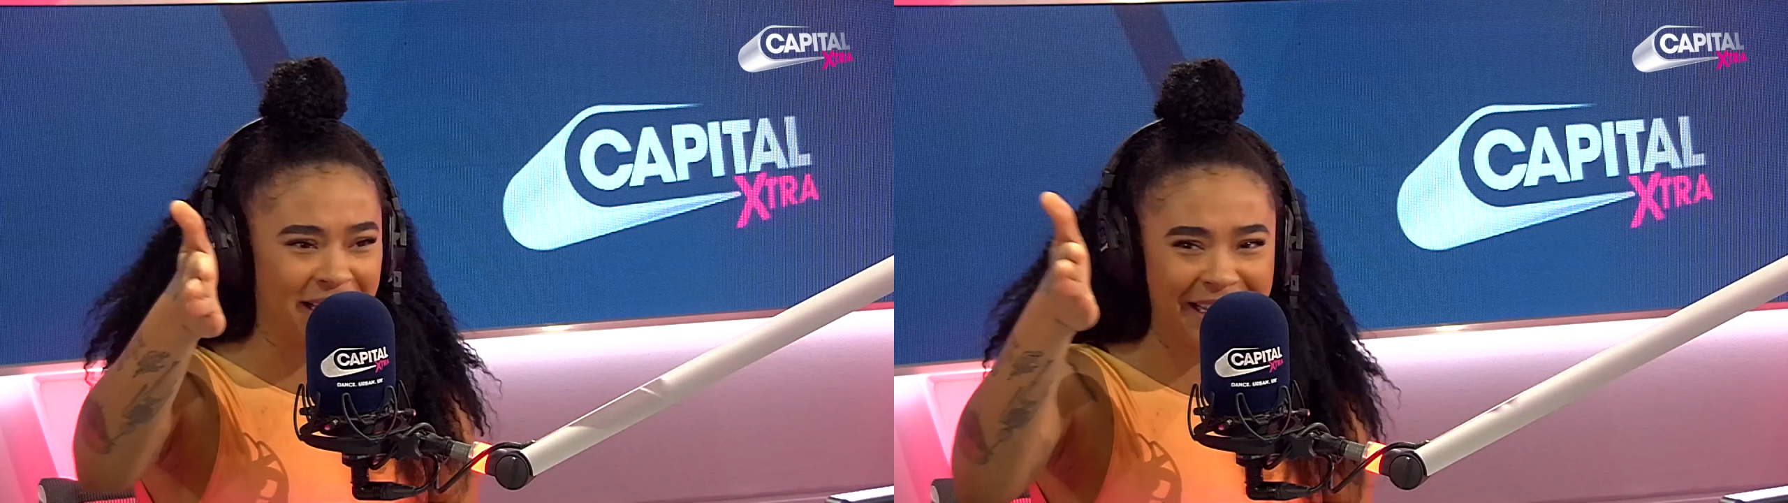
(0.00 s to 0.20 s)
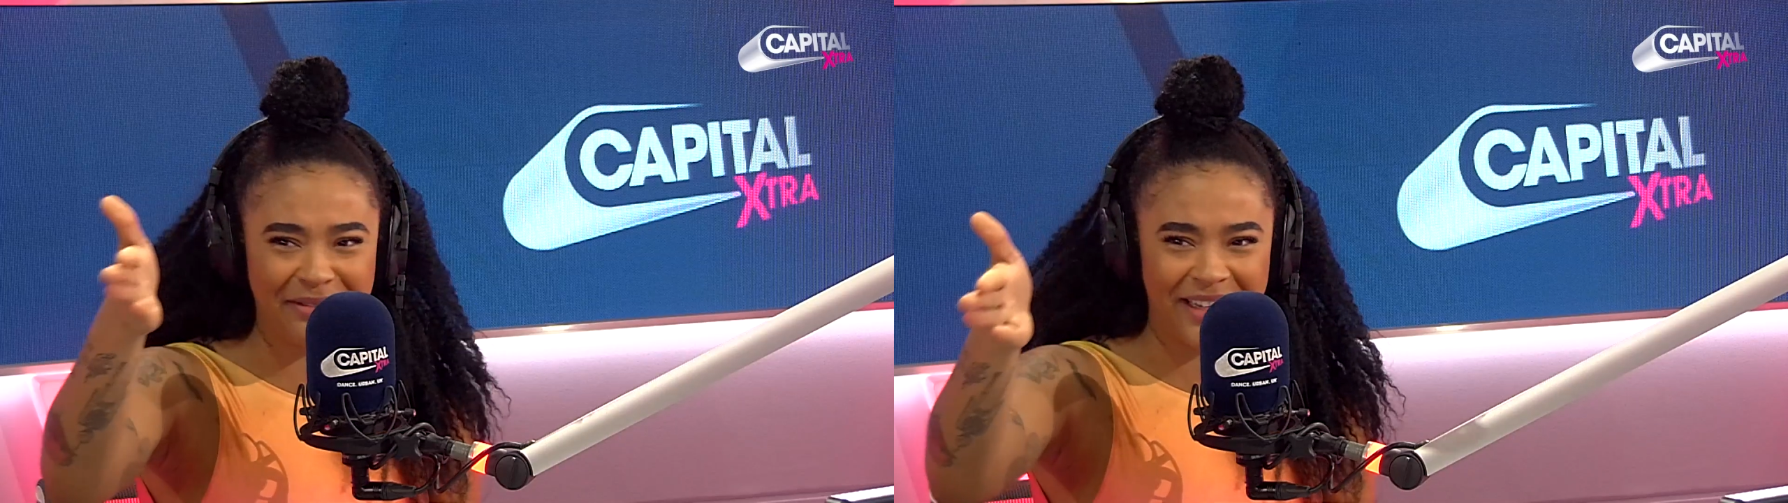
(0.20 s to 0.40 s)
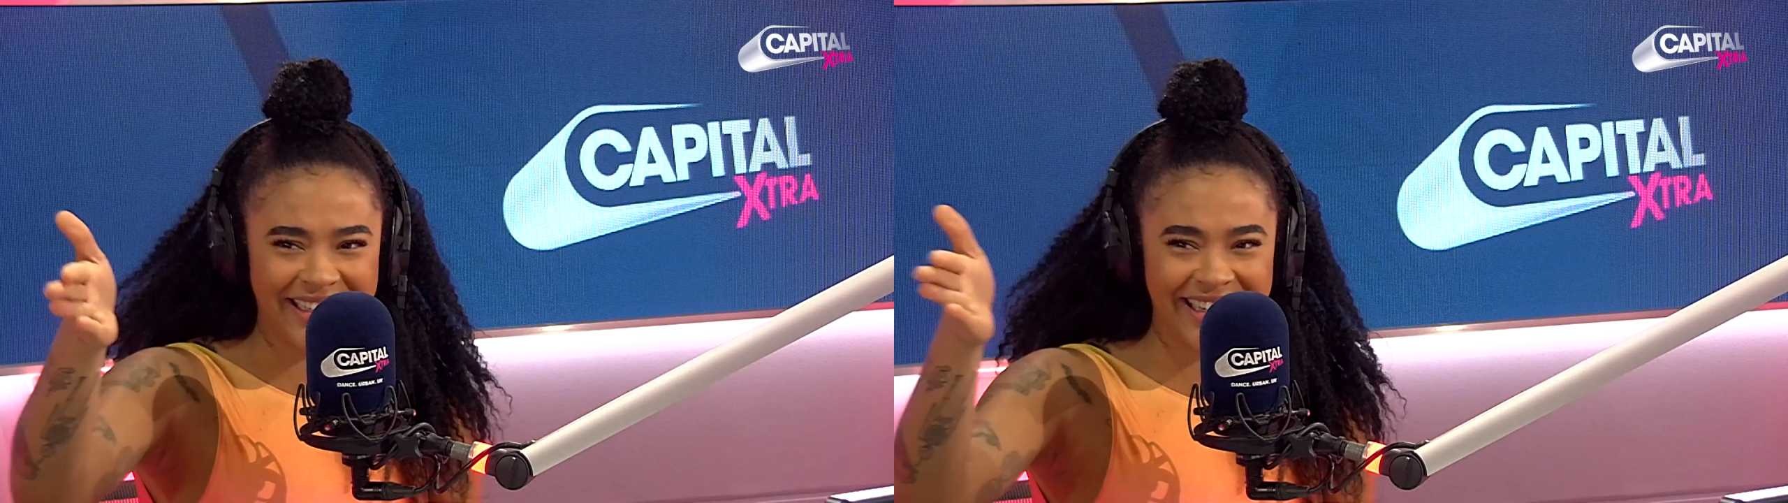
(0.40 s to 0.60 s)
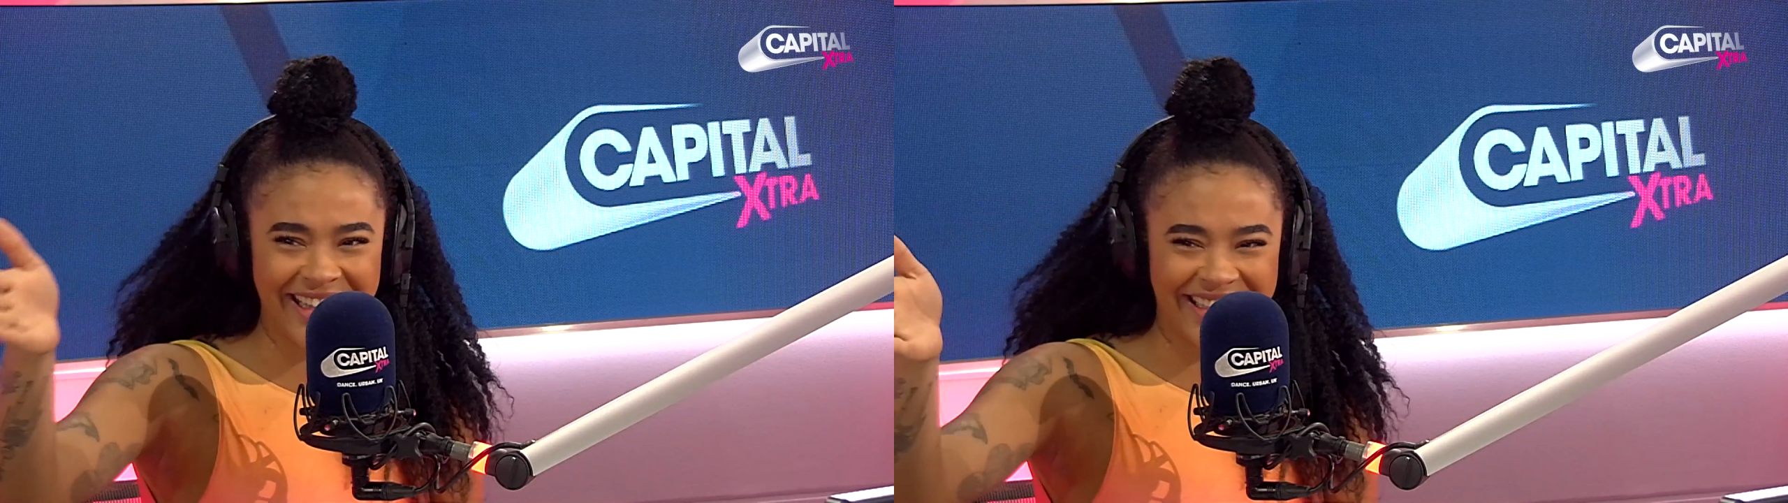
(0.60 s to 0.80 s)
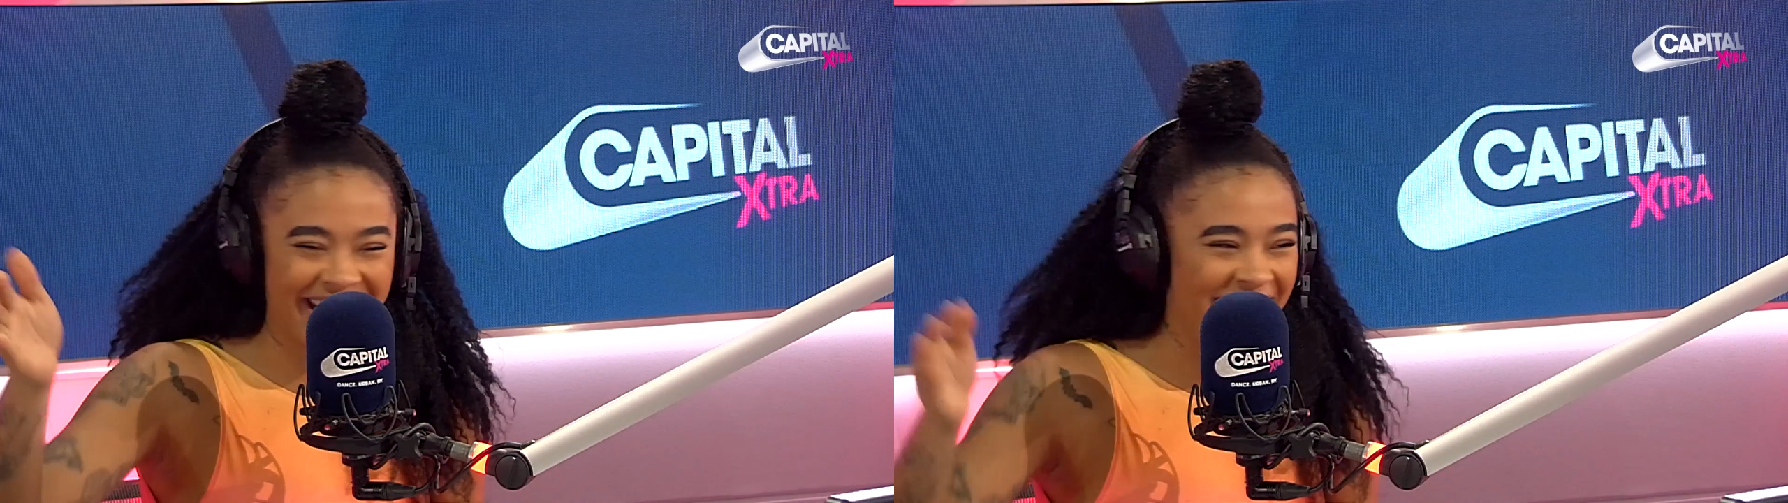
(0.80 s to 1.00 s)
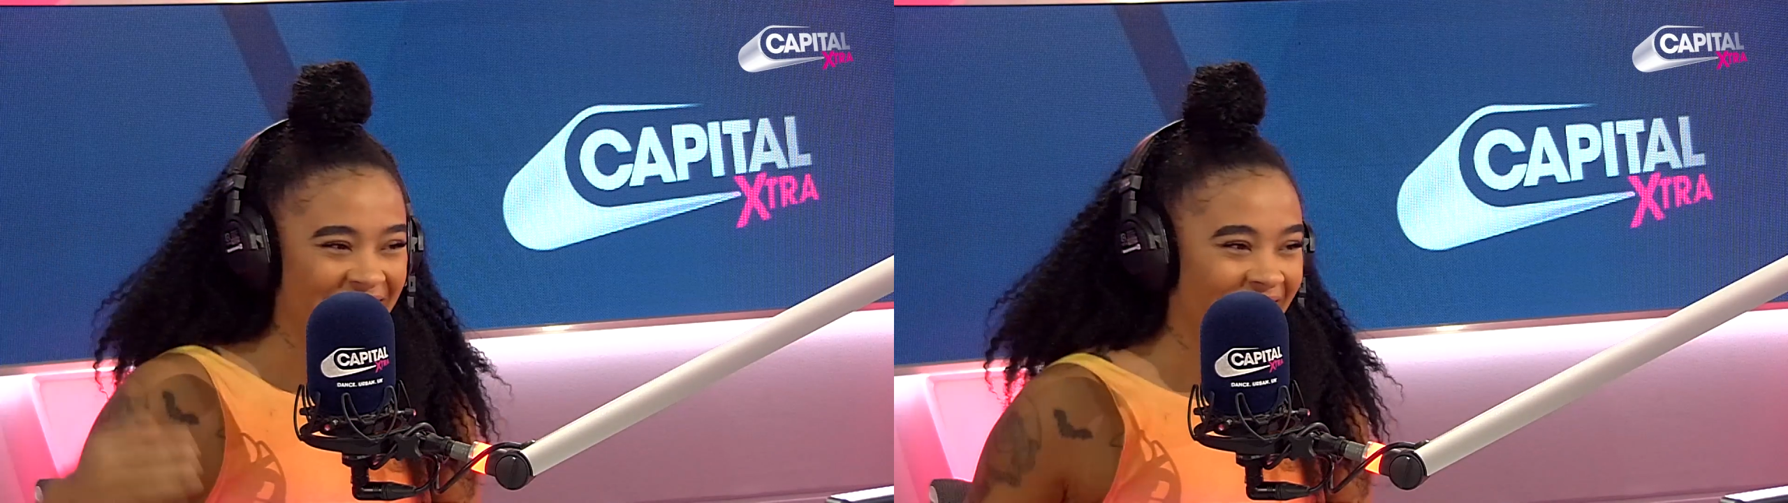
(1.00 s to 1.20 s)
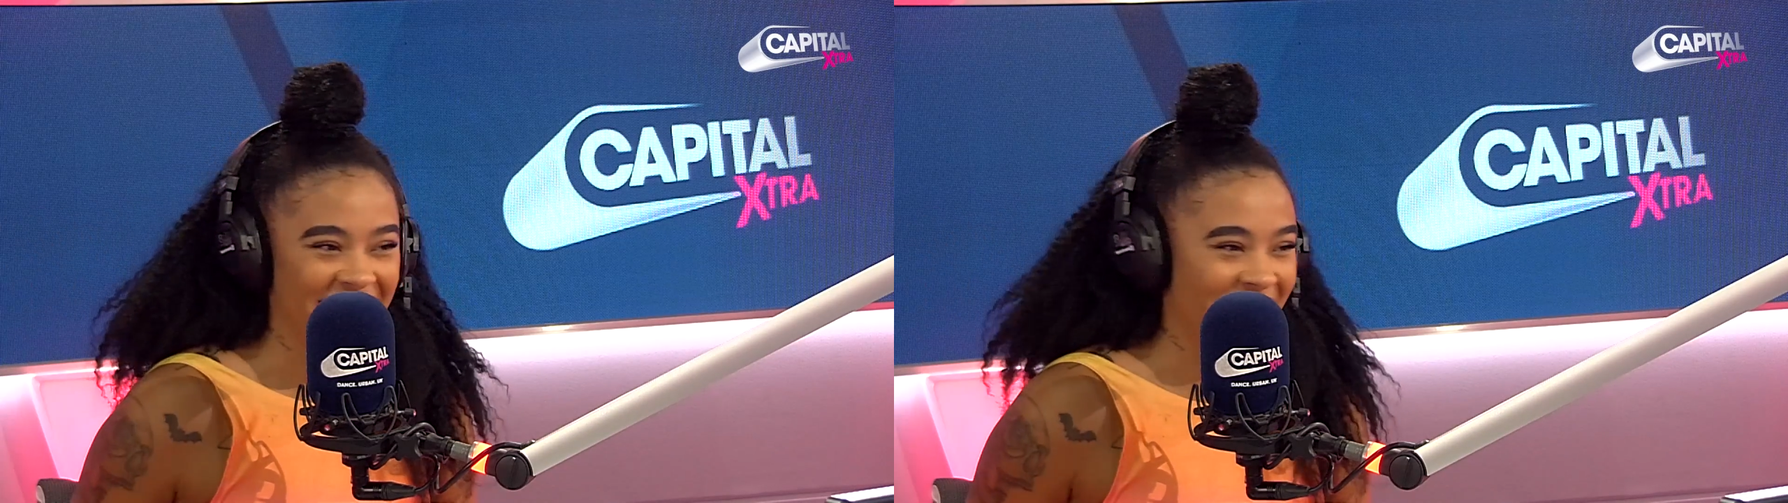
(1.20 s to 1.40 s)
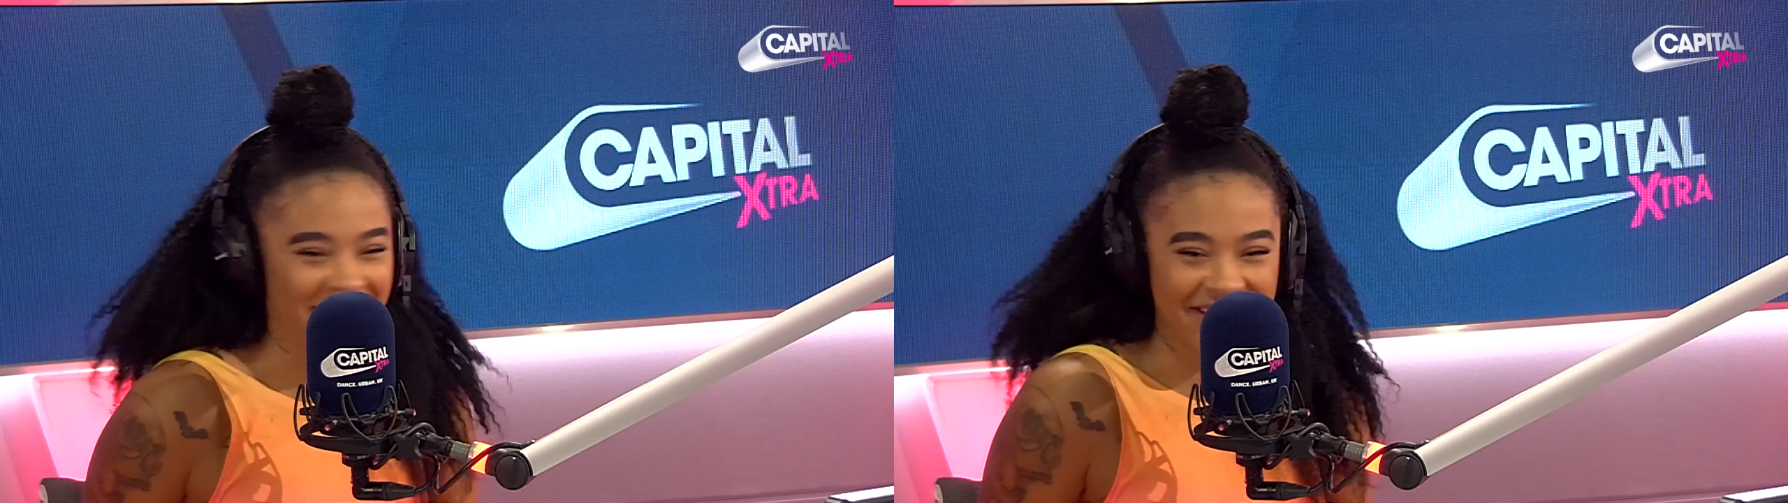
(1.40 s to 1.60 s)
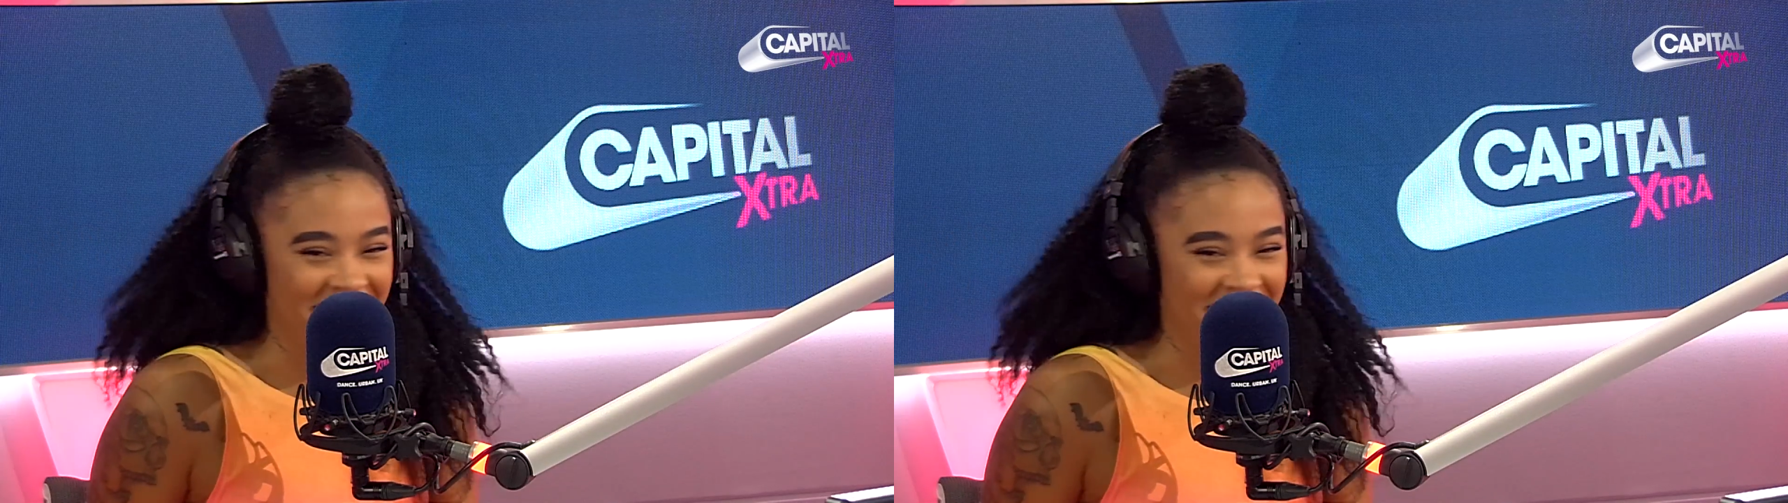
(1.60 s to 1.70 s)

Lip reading: evening. And I'm like,